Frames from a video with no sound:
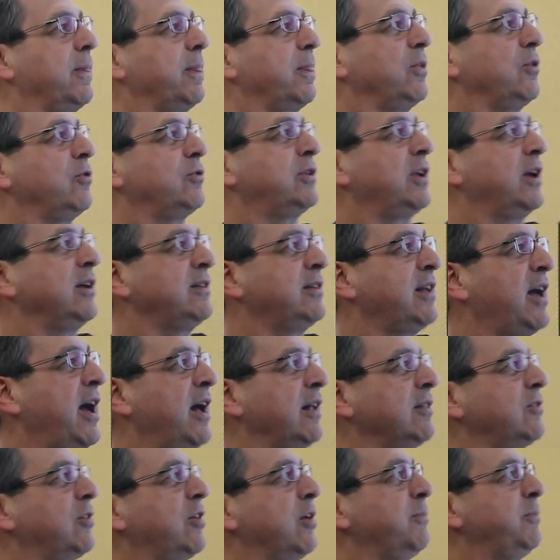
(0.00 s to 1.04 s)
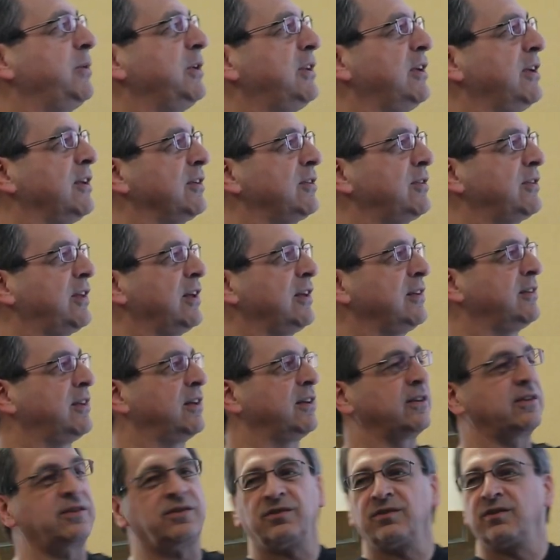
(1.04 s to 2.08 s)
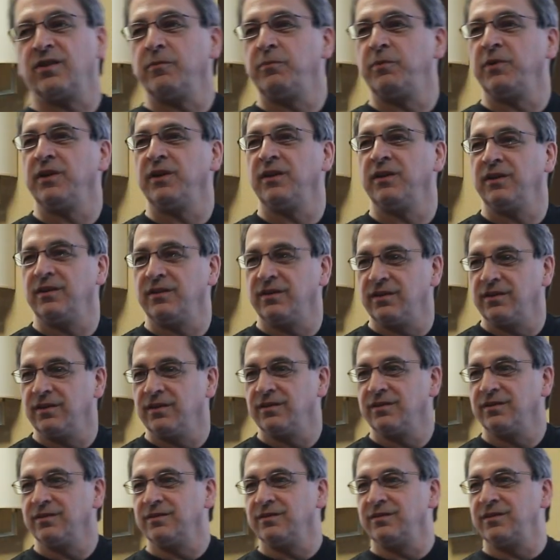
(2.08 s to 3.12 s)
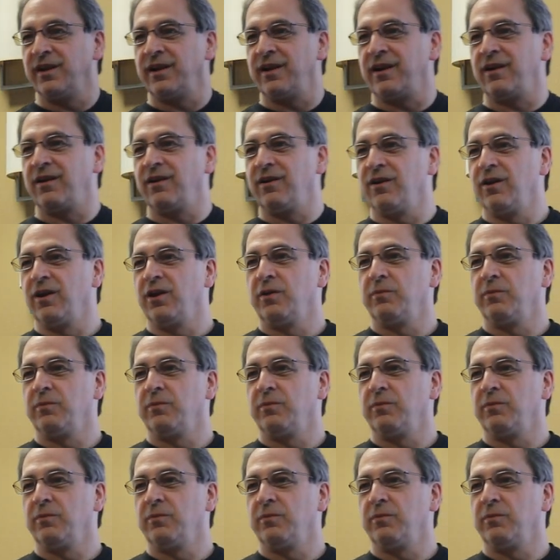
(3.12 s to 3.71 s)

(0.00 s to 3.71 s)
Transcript: You take that, copy this, take this, copy there.